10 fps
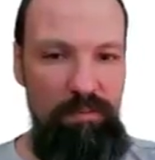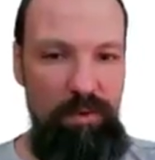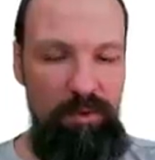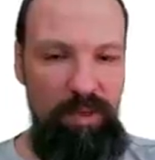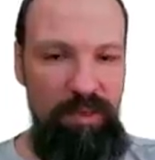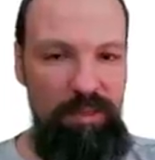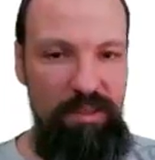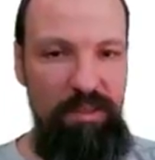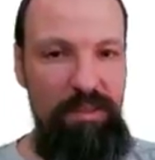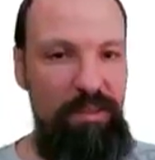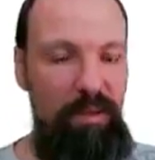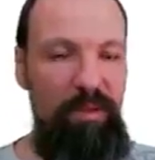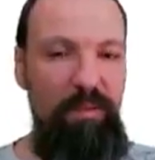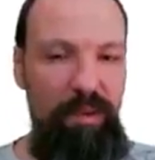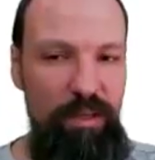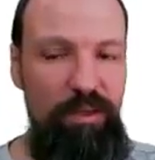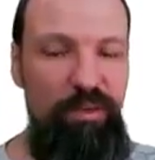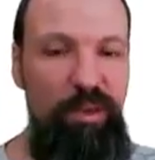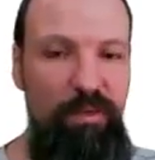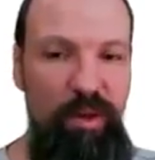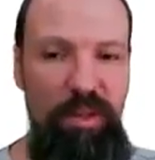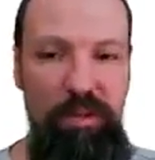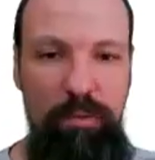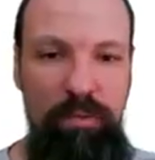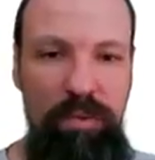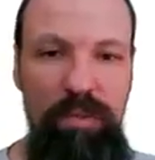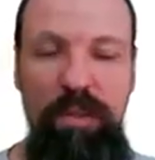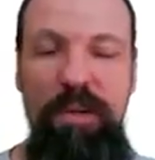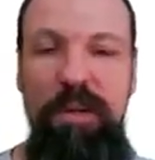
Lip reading: because it's something very intuitive but not obvious.